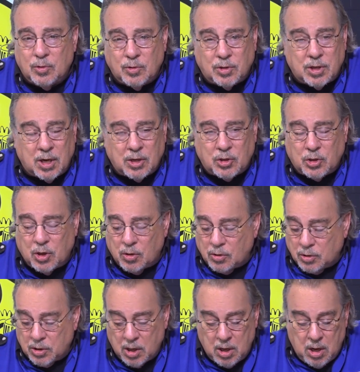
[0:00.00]
or 6
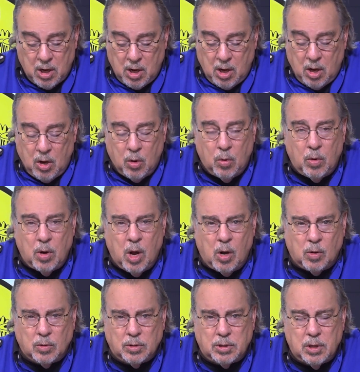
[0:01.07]
years? Who
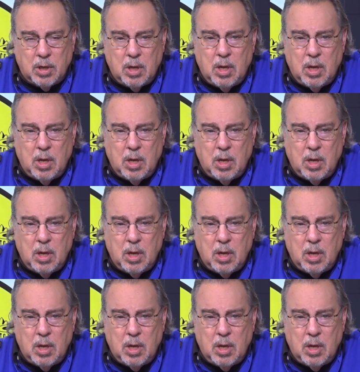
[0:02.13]
knows?